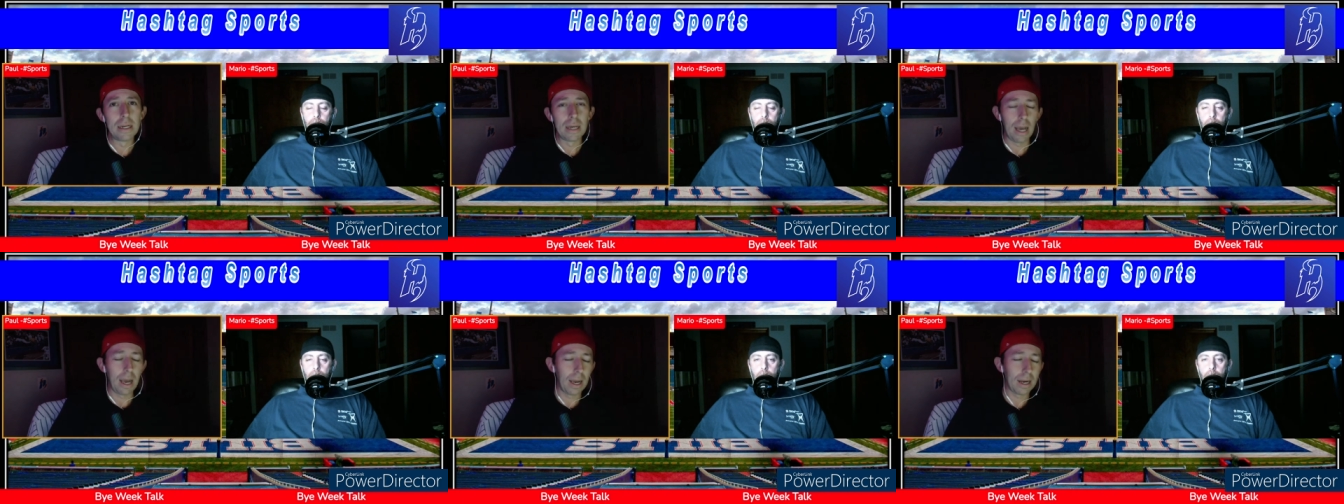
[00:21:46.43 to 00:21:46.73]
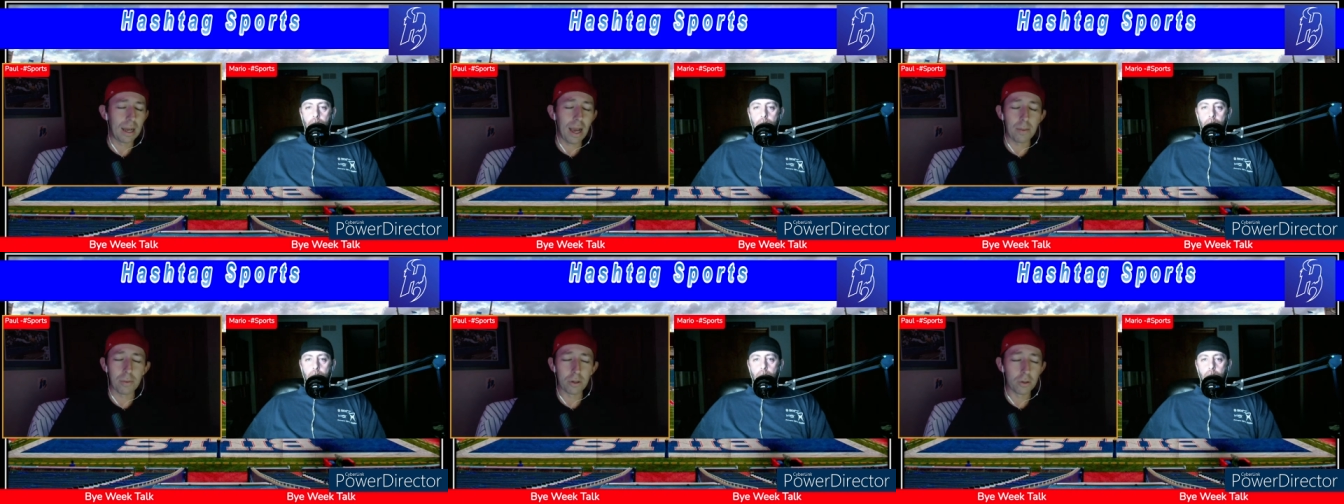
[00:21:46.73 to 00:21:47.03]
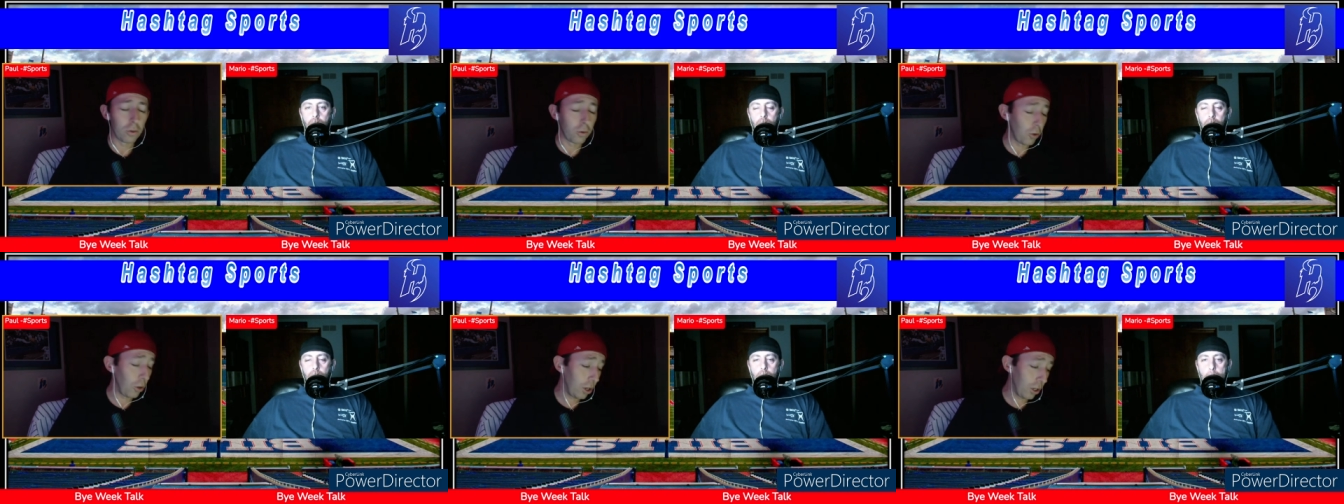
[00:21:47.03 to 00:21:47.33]
Uh, Kamu
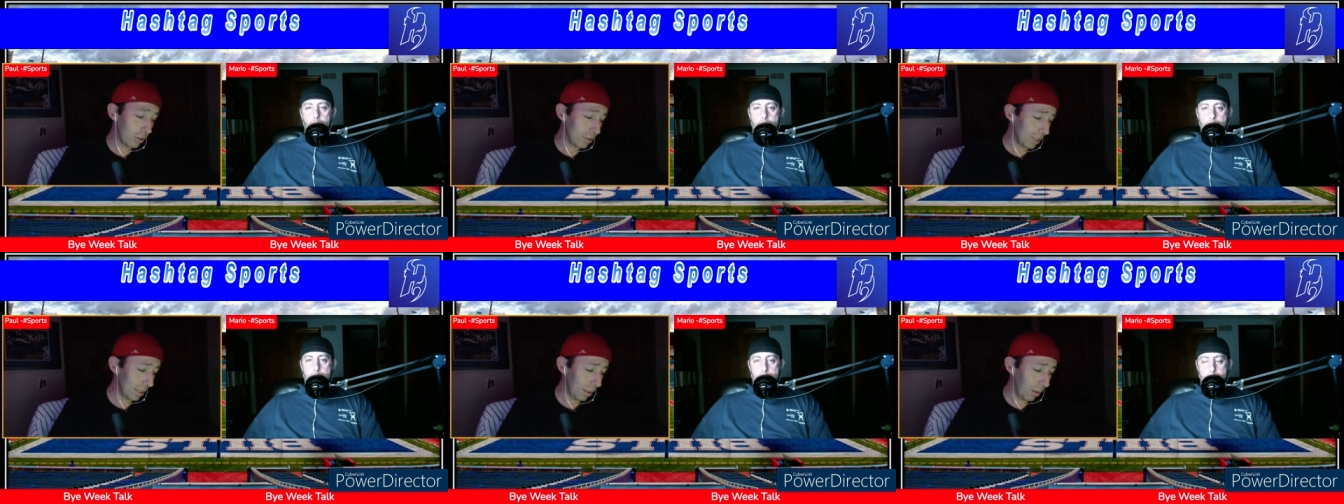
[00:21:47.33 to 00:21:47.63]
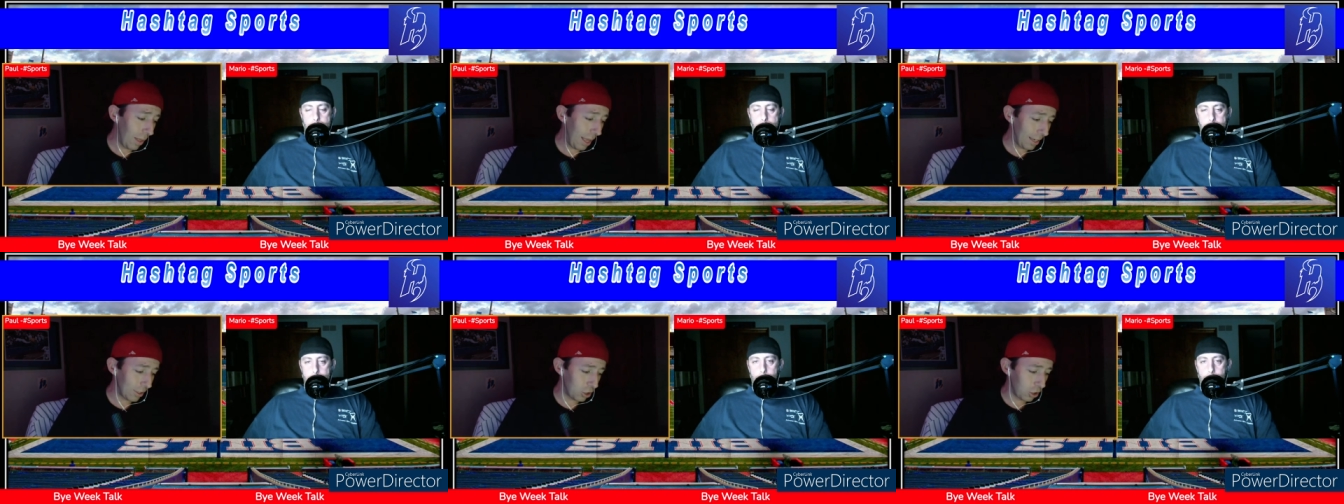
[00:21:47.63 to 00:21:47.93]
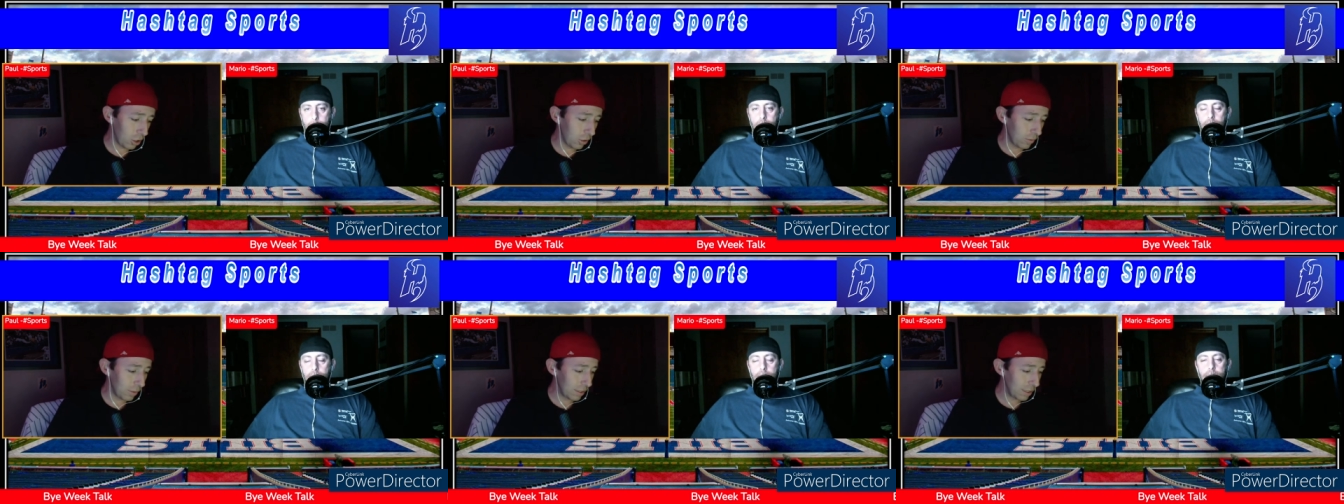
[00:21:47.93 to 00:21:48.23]
Grugier-Hill's in the
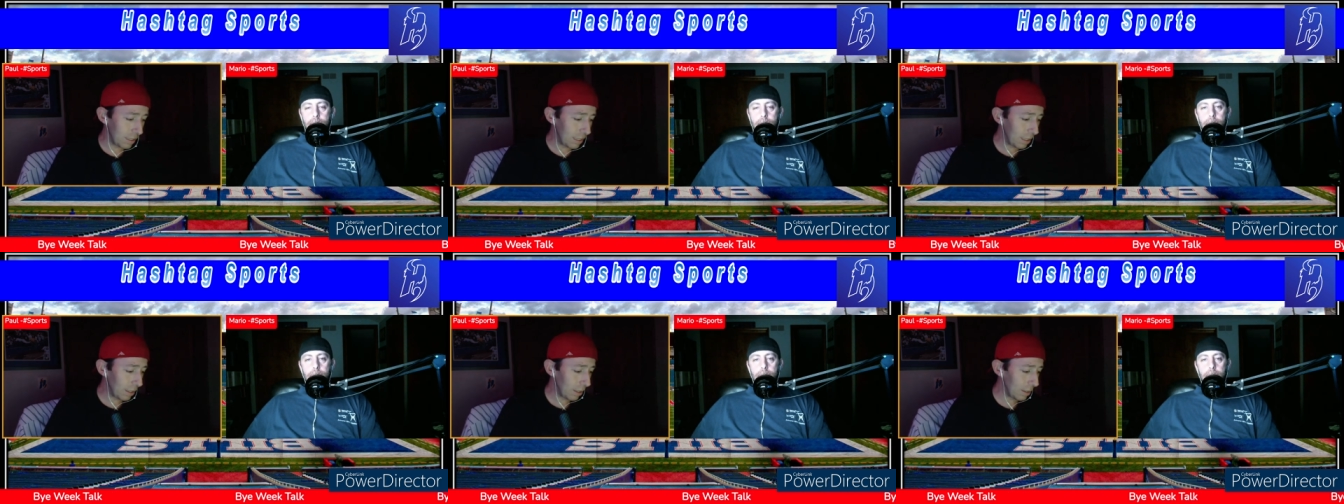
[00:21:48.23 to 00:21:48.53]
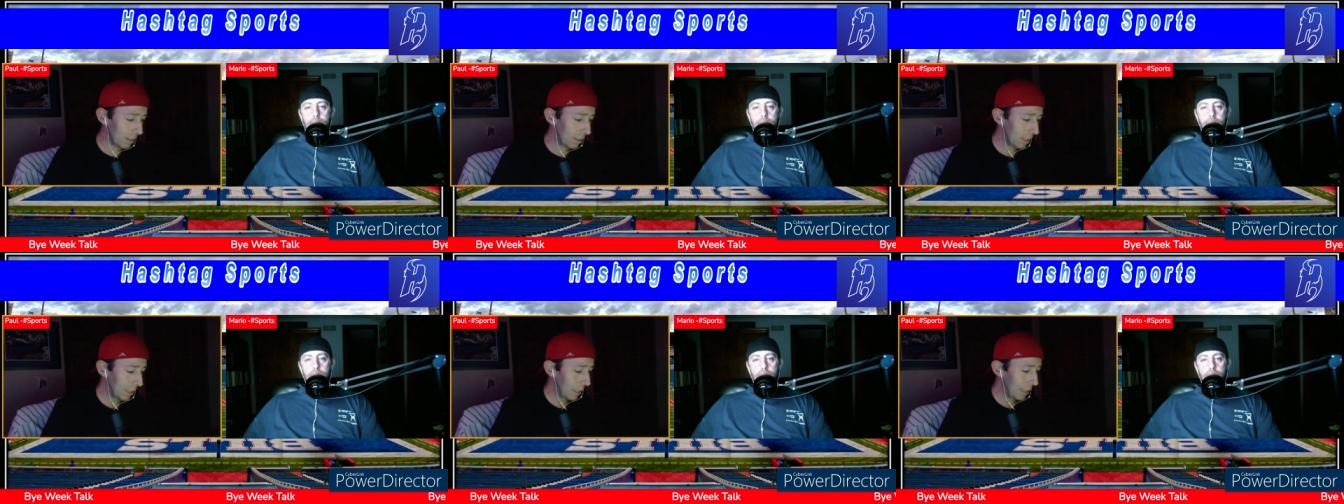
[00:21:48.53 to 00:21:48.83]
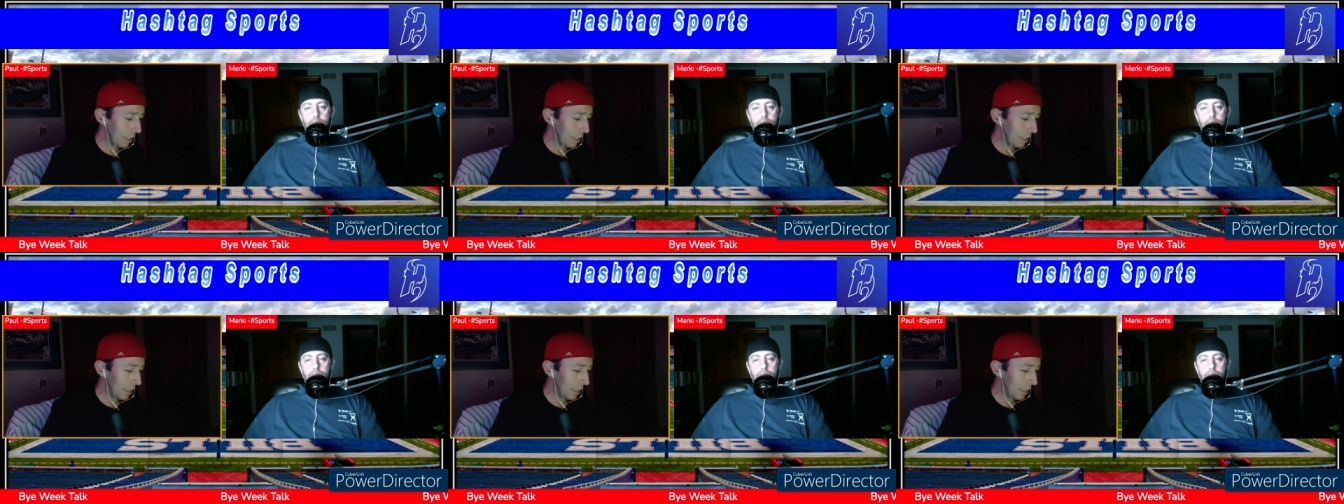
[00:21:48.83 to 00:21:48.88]
last year of his deal,